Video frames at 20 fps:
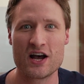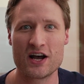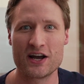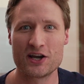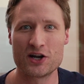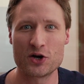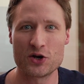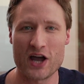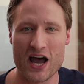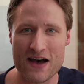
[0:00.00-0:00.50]

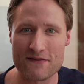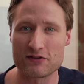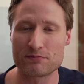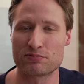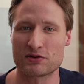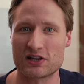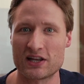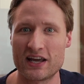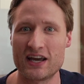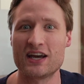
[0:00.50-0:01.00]
You know, you have a
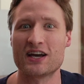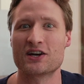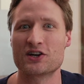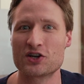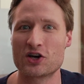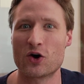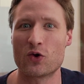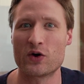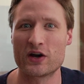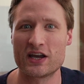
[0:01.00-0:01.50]
plan
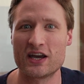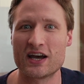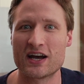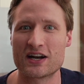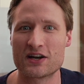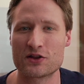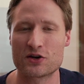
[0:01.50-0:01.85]
going in.